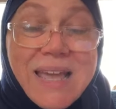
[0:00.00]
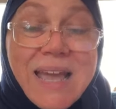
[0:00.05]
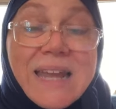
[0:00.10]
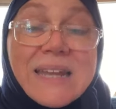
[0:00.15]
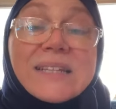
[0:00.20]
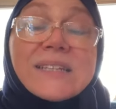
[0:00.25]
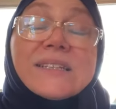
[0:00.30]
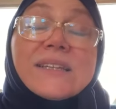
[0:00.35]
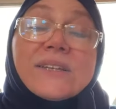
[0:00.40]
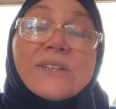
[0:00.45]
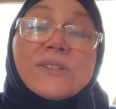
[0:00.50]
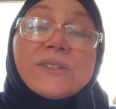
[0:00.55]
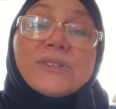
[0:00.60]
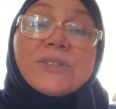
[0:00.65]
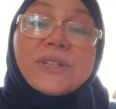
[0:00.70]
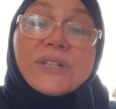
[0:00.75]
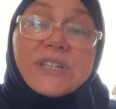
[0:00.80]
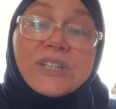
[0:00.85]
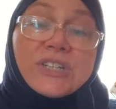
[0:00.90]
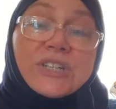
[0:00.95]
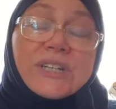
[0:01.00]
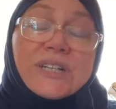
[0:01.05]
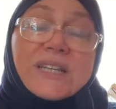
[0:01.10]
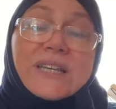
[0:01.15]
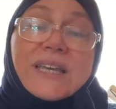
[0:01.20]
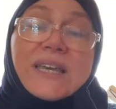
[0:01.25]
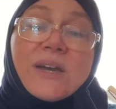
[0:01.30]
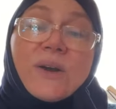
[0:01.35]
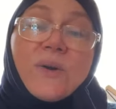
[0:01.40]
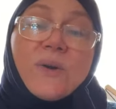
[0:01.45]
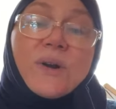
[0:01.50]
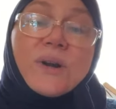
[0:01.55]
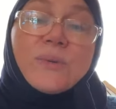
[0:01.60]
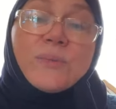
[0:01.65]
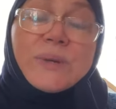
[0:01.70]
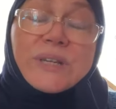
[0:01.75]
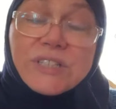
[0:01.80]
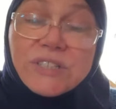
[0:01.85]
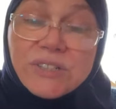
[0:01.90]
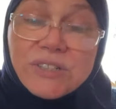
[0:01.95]
And traditionally, or
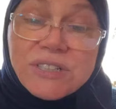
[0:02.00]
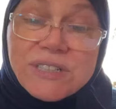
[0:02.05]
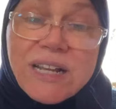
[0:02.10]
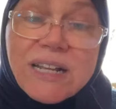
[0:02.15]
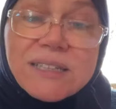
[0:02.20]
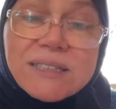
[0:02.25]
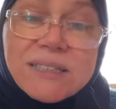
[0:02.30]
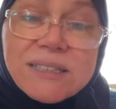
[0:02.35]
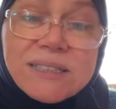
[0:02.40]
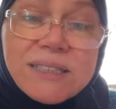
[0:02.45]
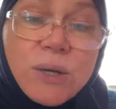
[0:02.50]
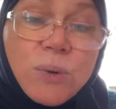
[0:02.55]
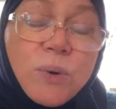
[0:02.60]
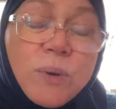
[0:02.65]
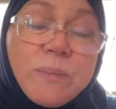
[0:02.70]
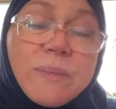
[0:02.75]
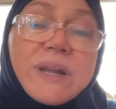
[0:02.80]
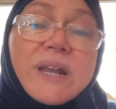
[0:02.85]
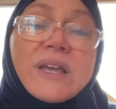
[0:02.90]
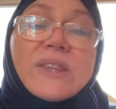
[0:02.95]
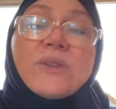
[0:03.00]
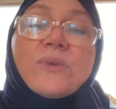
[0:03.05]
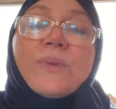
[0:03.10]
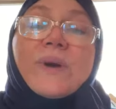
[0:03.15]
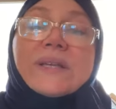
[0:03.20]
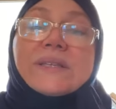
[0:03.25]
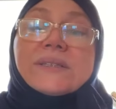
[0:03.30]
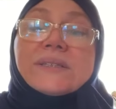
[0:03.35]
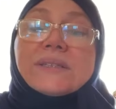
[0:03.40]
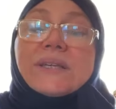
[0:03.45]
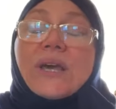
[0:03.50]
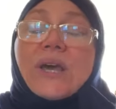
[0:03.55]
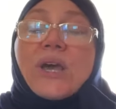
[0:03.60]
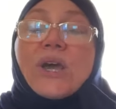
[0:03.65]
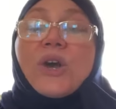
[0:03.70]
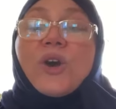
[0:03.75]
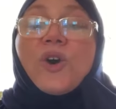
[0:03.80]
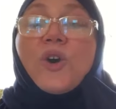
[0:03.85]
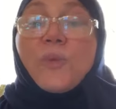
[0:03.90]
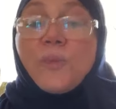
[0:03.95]
research tells us that women are the ones
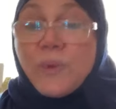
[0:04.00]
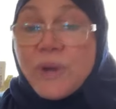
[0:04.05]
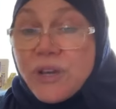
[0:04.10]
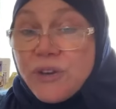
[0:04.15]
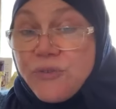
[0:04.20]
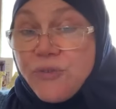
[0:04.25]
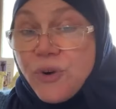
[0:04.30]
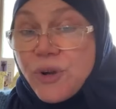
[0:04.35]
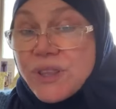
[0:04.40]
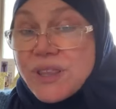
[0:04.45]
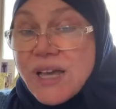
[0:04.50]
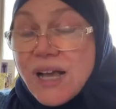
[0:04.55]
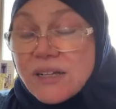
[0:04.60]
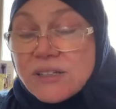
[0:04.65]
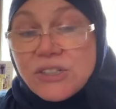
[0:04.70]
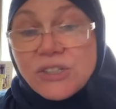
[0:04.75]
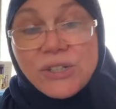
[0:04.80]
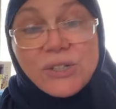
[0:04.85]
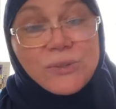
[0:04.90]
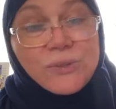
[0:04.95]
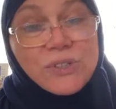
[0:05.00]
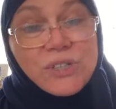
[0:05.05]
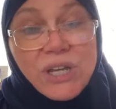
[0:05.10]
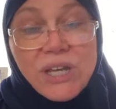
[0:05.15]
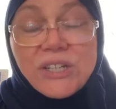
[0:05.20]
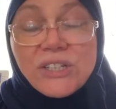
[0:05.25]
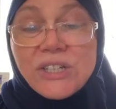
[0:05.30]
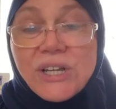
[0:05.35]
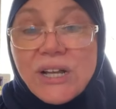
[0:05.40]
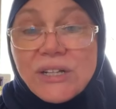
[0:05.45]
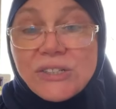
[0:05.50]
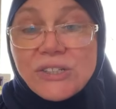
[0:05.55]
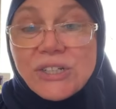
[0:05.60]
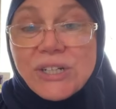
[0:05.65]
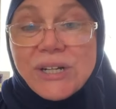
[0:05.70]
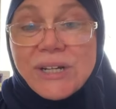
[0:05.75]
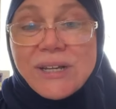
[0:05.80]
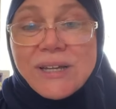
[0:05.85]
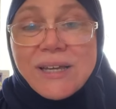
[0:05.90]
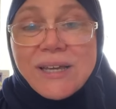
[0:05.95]
who bring forth culture and who change
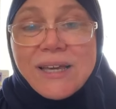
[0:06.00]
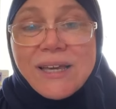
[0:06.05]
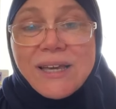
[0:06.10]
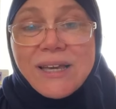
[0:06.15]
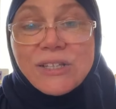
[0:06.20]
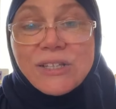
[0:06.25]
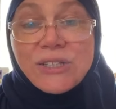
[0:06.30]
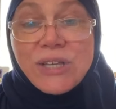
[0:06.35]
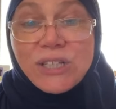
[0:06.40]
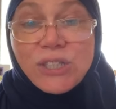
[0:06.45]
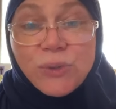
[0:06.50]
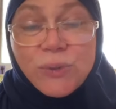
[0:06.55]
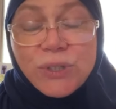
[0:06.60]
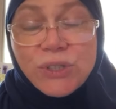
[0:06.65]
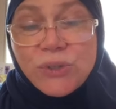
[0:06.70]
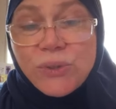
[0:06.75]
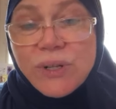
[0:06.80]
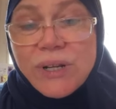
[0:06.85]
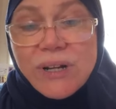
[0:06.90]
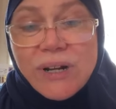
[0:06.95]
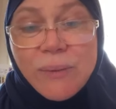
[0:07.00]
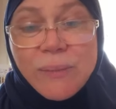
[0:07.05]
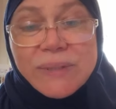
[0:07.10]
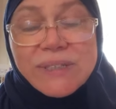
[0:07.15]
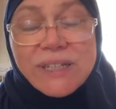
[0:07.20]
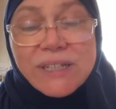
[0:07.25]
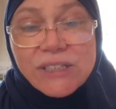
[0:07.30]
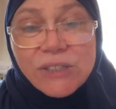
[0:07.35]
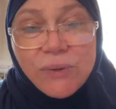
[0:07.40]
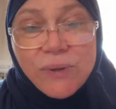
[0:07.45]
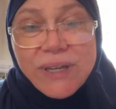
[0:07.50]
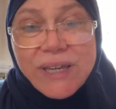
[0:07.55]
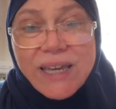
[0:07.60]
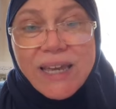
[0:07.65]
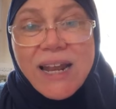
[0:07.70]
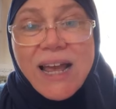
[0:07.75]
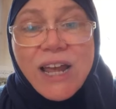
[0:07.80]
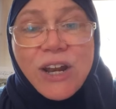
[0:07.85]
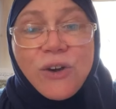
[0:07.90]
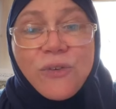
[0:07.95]
culture. So that's what we're doing at Rabata. So
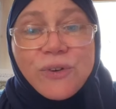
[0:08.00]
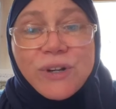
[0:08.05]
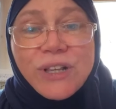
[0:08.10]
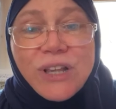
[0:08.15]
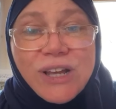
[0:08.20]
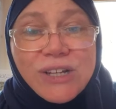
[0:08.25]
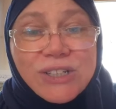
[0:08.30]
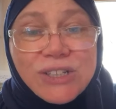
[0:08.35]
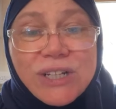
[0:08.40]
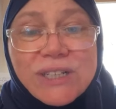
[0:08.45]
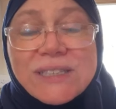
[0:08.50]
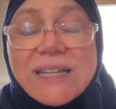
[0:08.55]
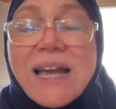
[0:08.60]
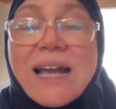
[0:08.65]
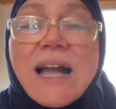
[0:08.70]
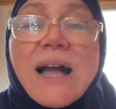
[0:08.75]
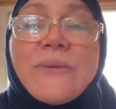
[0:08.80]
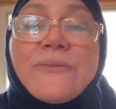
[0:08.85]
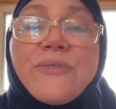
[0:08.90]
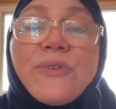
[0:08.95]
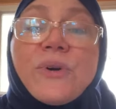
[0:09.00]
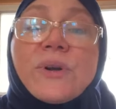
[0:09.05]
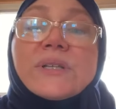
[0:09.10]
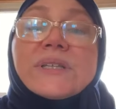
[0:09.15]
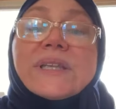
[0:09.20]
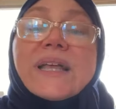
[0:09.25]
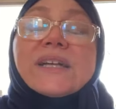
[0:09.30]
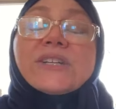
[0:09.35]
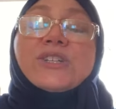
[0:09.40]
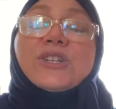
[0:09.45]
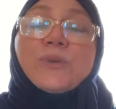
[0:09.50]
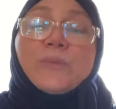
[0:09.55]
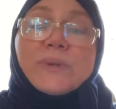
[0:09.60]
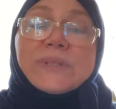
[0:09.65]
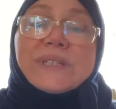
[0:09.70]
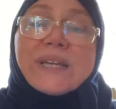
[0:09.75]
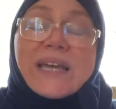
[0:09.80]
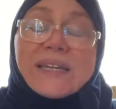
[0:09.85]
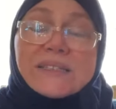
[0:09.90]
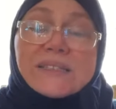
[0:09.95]
get on over to
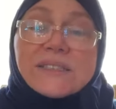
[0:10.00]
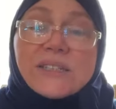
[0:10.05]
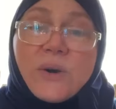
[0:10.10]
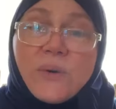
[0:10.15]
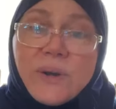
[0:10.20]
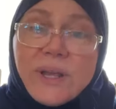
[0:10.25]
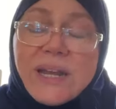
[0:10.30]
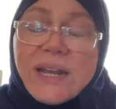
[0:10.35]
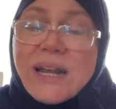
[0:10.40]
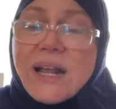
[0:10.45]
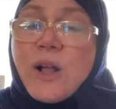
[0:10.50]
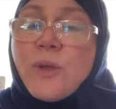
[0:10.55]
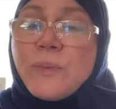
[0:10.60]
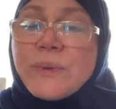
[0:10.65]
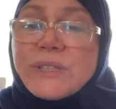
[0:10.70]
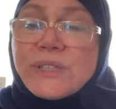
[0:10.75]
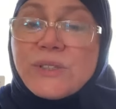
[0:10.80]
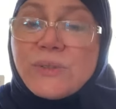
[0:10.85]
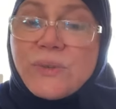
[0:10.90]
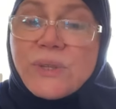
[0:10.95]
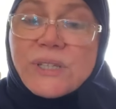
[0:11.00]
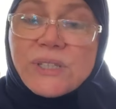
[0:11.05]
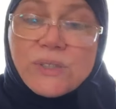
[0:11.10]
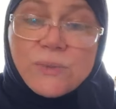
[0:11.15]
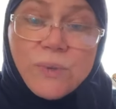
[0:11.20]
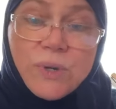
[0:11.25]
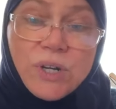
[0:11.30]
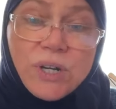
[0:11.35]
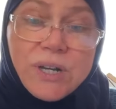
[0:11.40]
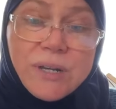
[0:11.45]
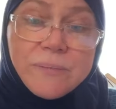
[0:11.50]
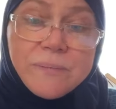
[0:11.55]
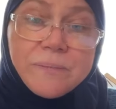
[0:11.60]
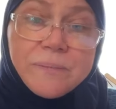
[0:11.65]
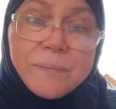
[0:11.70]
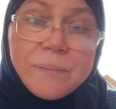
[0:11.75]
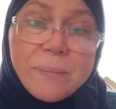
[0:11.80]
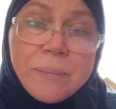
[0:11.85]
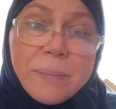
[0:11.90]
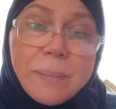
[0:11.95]
launchgood.com/Rabata and donate and help us do this work.
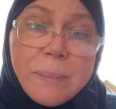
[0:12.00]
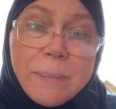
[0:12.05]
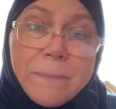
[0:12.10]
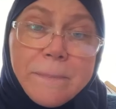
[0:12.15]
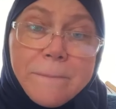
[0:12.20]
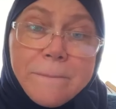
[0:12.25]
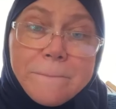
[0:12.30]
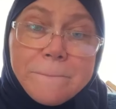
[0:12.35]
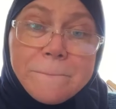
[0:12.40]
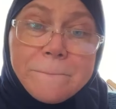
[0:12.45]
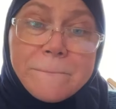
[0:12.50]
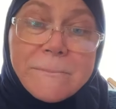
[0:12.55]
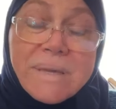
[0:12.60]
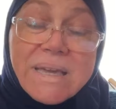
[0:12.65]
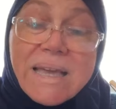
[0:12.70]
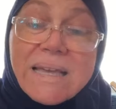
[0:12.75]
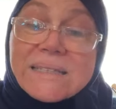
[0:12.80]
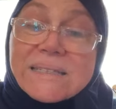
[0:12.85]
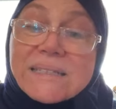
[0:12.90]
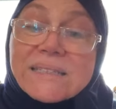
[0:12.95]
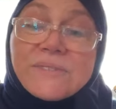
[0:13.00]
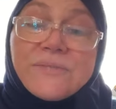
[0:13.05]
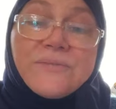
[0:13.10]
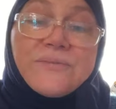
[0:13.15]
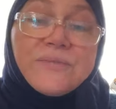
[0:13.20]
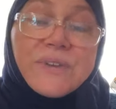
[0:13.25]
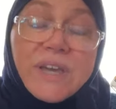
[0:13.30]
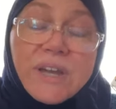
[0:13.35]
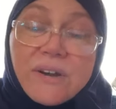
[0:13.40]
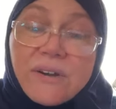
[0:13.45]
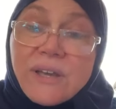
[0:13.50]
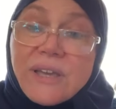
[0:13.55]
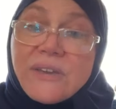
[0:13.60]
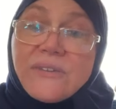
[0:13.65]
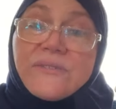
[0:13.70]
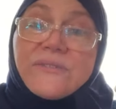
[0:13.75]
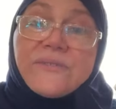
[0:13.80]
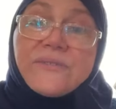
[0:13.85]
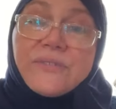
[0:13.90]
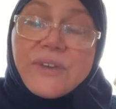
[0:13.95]
Because it's
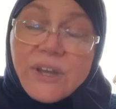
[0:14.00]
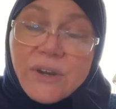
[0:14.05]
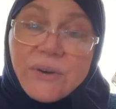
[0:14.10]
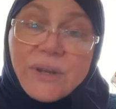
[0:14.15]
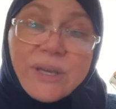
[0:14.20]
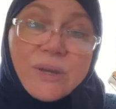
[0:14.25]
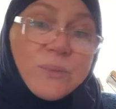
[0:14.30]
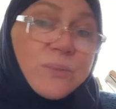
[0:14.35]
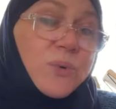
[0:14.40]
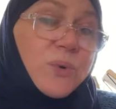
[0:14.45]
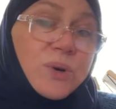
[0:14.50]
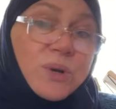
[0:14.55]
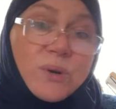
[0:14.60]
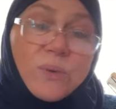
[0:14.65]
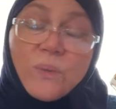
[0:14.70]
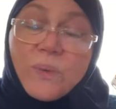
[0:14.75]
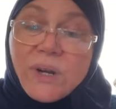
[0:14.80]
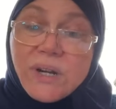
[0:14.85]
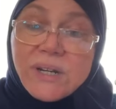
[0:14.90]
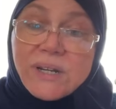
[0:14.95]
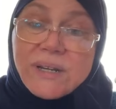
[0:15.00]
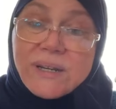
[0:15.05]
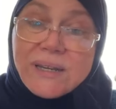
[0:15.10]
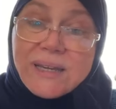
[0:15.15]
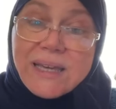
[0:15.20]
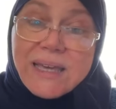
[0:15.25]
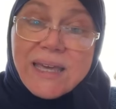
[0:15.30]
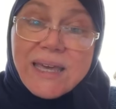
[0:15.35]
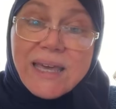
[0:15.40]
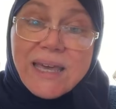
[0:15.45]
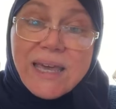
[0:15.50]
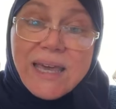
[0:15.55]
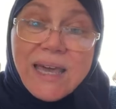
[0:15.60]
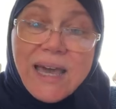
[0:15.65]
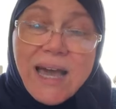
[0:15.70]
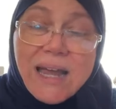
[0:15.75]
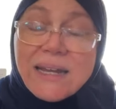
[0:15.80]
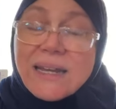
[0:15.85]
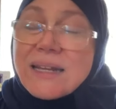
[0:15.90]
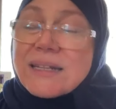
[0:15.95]
very, very important work.
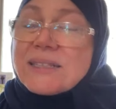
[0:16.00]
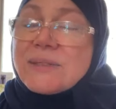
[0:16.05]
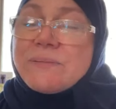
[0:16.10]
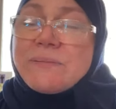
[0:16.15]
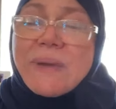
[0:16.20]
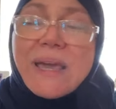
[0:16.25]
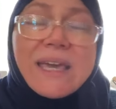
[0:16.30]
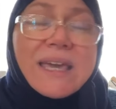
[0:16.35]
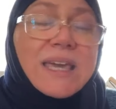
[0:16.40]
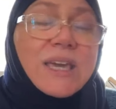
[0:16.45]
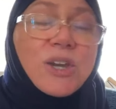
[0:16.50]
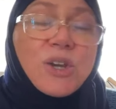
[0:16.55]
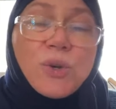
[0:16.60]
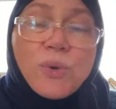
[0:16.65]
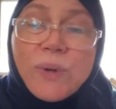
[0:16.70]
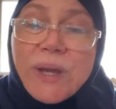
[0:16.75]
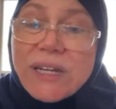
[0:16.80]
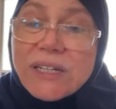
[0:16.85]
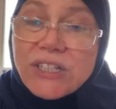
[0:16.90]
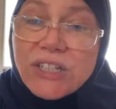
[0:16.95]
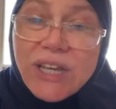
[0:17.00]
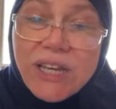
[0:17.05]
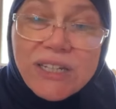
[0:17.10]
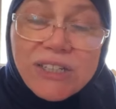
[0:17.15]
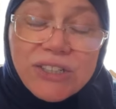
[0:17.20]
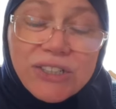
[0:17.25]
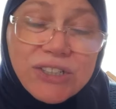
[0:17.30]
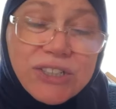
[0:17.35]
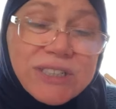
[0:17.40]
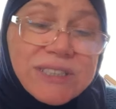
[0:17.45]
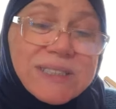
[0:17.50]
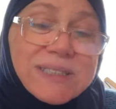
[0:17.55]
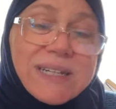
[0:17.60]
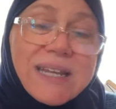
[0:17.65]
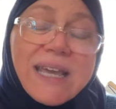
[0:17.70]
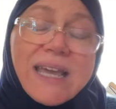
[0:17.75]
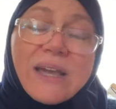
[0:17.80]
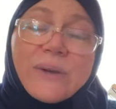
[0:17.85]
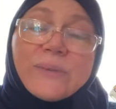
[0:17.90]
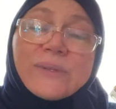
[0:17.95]
And it is making great changes. Just
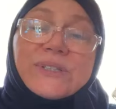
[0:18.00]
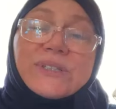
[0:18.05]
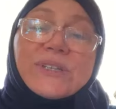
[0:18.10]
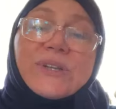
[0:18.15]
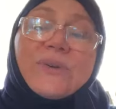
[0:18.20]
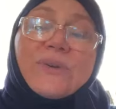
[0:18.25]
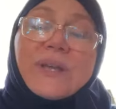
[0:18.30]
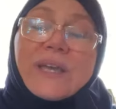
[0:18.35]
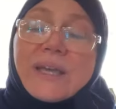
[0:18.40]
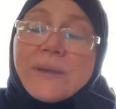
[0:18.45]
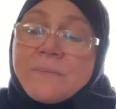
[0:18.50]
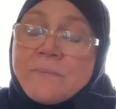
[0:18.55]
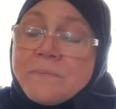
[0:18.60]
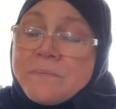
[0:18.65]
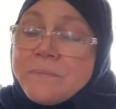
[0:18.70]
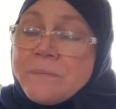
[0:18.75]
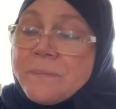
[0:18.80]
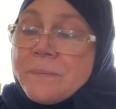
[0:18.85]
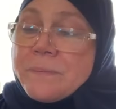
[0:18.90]
today I was noting